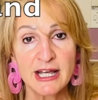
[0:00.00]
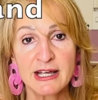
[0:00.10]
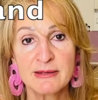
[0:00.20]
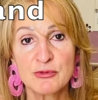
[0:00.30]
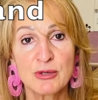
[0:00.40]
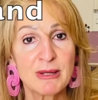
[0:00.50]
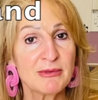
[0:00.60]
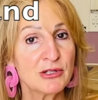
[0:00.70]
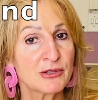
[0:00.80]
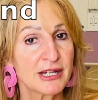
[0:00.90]
or maybe
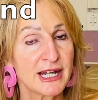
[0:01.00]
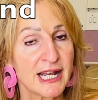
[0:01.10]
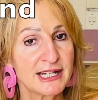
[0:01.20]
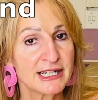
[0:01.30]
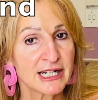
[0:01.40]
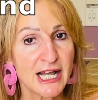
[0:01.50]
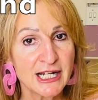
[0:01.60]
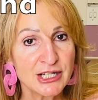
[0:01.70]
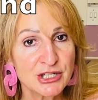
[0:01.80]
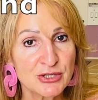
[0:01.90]
look at adding
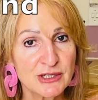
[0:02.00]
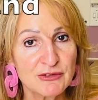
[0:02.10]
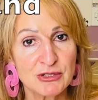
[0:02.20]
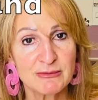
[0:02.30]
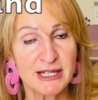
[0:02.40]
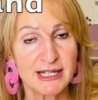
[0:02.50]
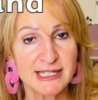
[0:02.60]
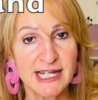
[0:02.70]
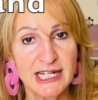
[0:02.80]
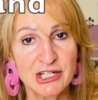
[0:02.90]
lining to it if you want to make a
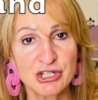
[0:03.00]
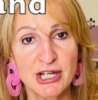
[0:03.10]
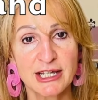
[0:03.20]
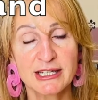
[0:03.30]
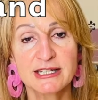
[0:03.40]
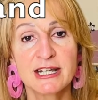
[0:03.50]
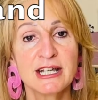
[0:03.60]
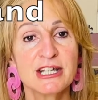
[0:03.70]
tailored jacket.